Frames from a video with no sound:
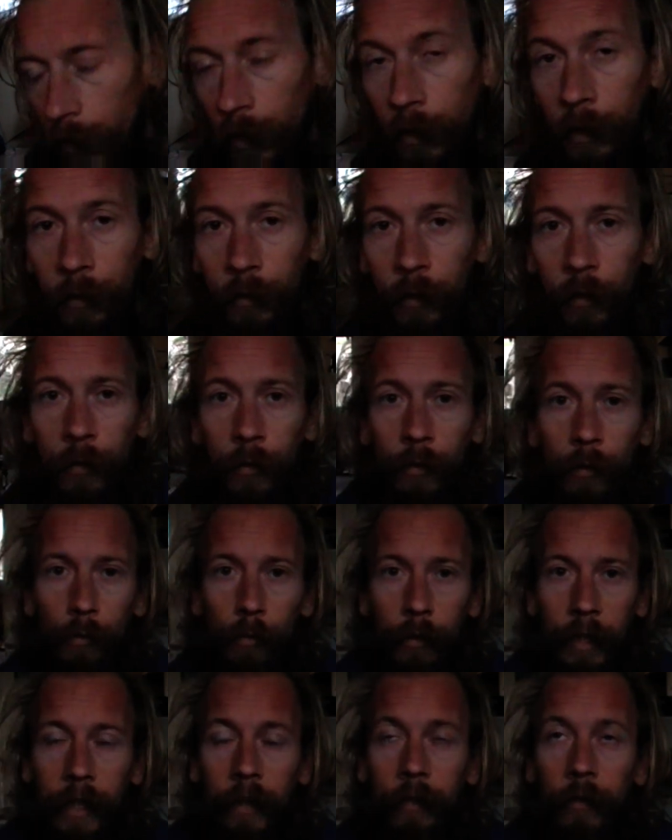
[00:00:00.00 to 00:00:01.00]
going to just
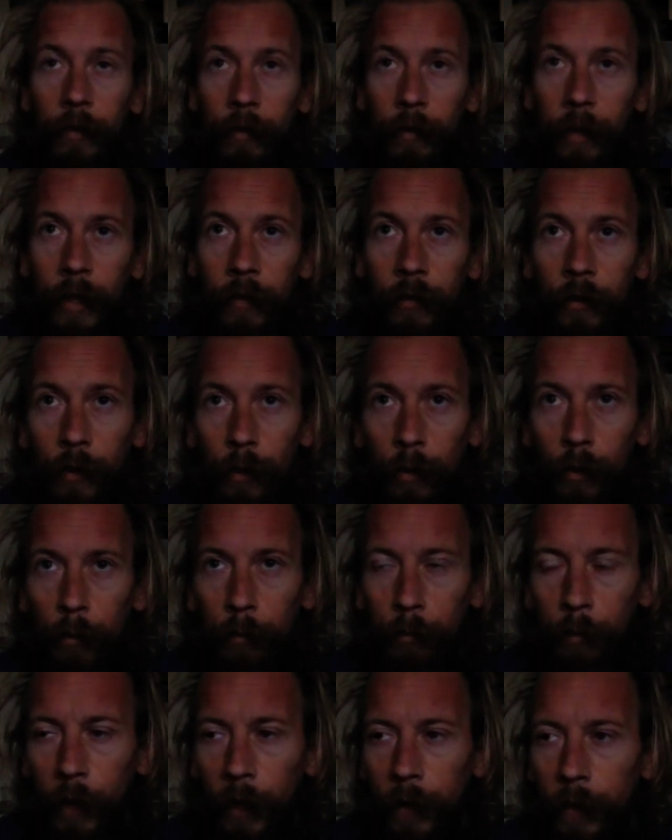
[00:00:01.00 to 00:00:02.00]
reiterate it all,
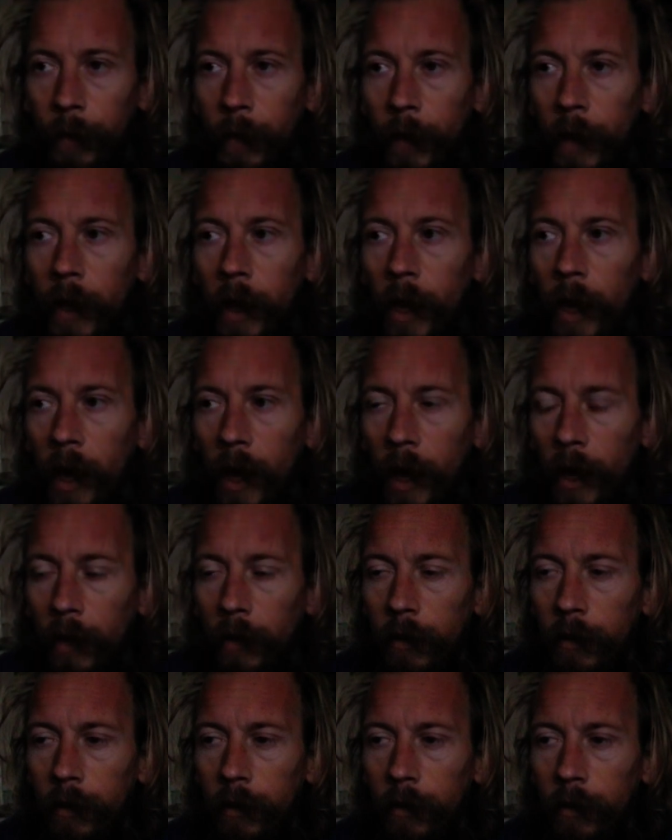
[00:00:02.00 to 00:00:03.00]
but
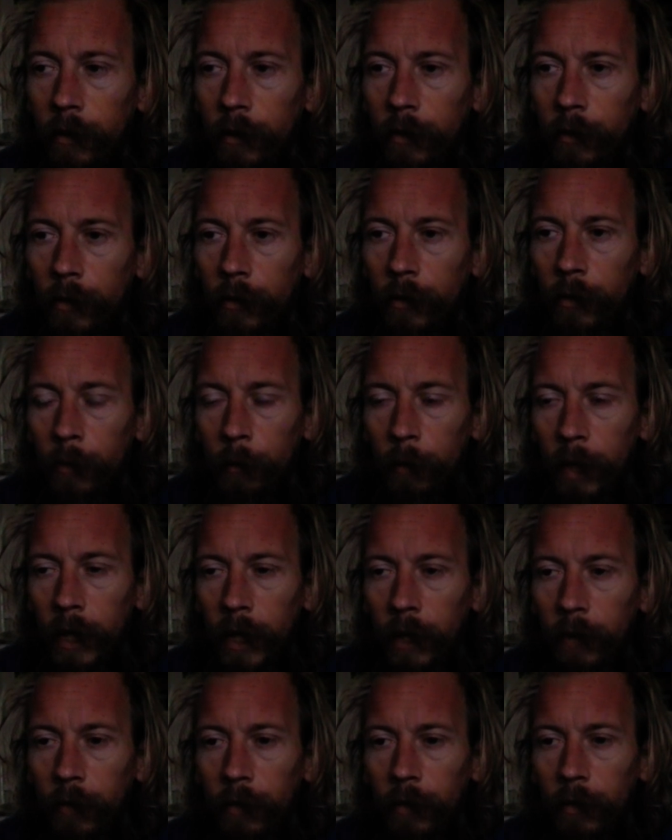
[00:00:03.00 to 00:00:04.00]
to me,
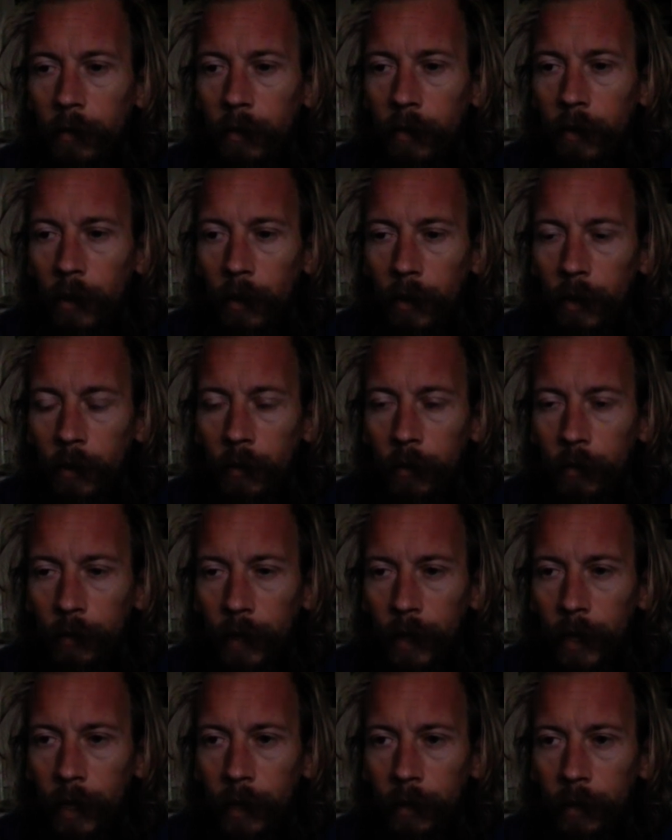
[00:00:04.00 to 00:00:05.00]
it's got this
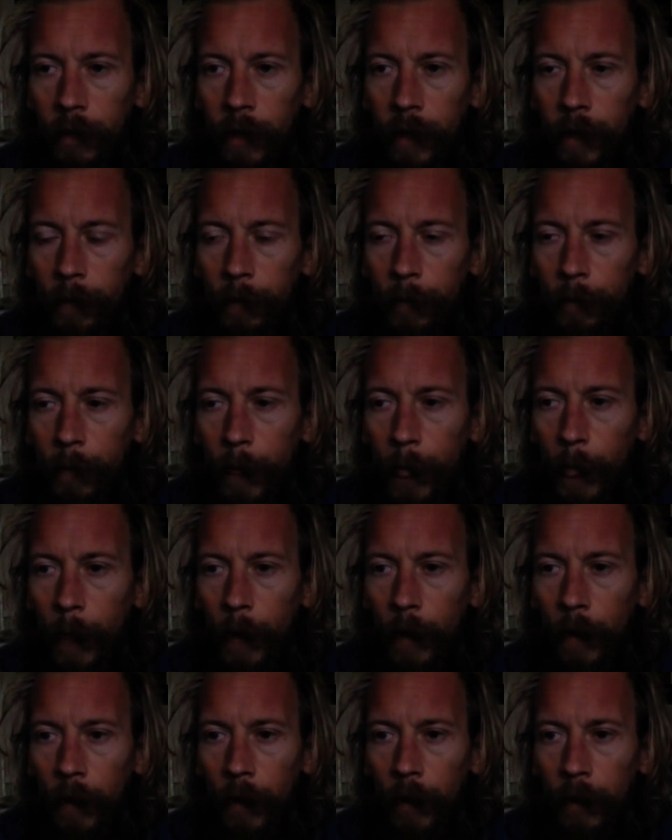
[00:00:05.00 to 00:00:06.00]
feeling that
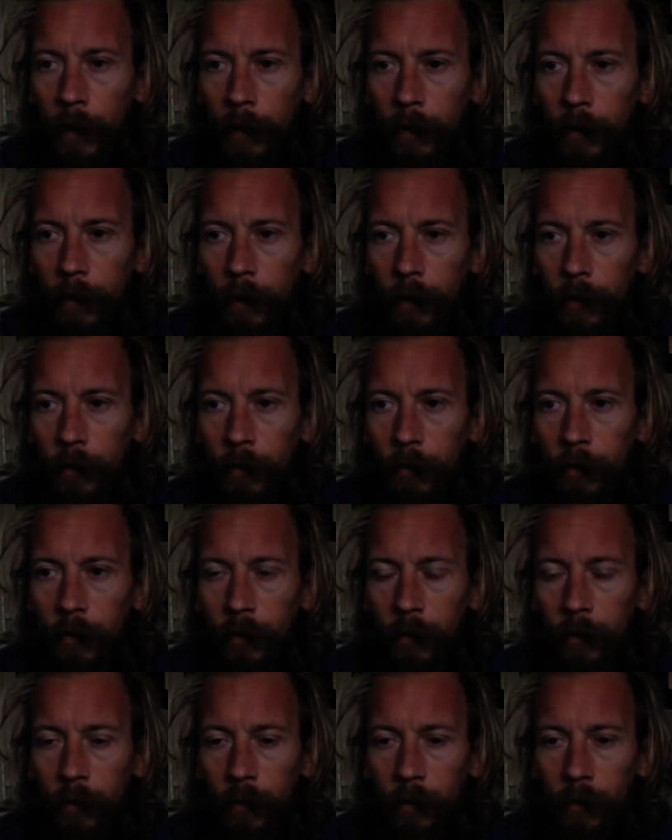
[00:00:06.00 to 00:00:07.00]
there's
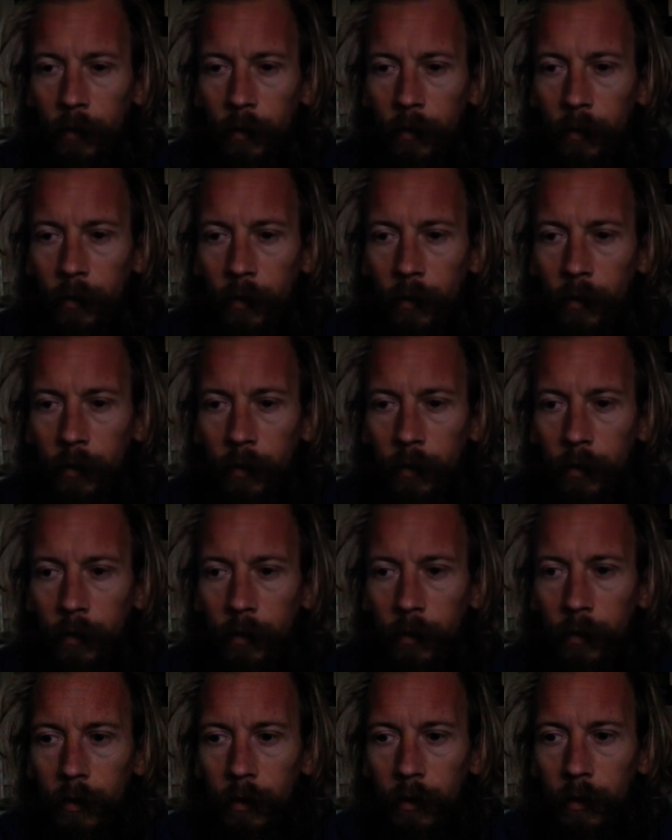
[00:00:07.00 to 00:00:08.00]
just
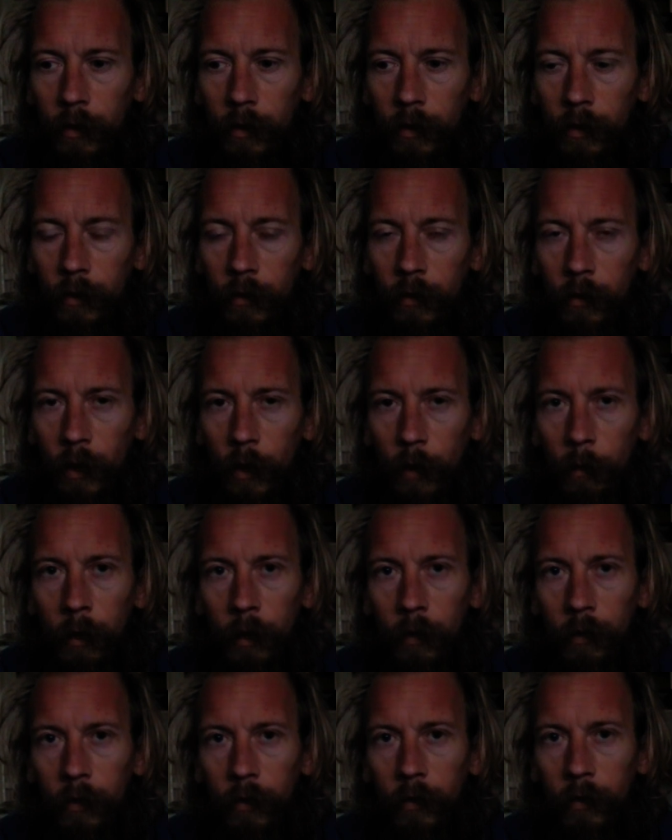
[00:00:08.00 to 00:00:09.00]
so
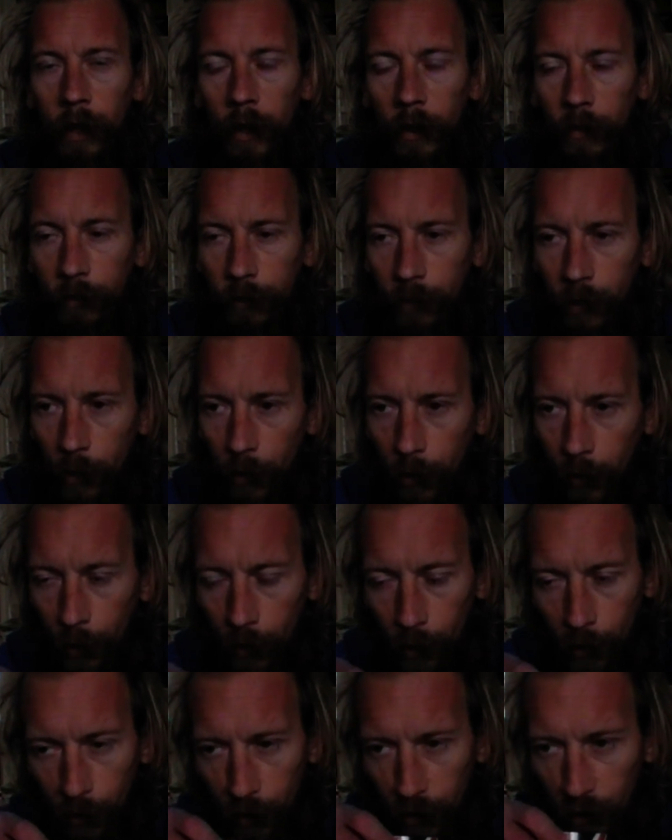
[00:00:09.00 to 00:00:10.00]
much stuff going
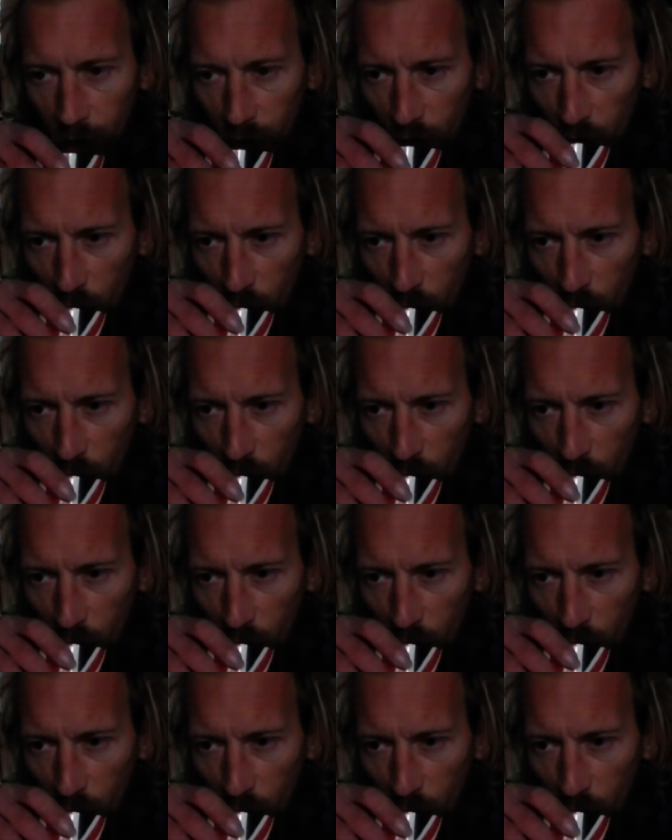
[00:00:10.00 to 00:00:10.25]
on.